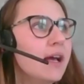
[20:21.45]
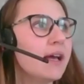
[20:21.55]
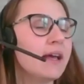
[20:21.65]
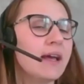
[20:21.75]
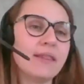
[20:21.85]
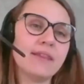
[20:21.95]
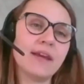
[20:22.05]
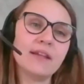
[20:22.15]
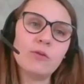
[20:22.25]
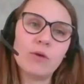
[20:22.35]
And
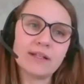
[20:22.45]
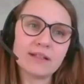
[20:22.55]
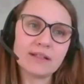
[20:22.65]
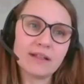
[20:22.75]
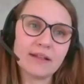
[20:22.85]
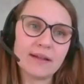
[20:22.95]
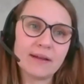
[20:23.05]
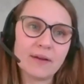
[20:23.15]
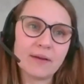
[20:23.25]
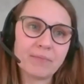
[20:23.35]
the other one
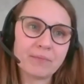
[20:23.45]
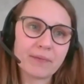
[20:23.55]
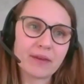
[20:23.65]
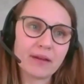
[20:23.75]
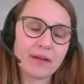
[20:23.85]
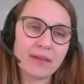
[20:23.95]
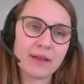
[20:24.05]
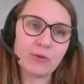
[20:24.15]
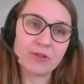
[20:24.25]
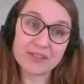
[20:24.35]

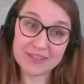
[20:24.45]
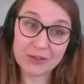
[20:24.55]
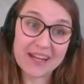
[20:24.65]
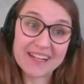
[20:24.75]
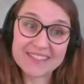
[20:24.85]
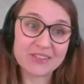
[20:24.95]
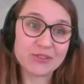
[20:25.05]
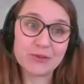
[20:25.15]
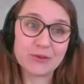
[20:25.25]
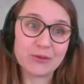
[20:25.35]
that was connected
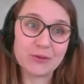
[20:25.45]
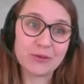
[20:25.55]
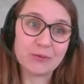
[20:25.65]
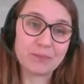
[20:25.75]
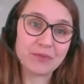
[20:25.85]
to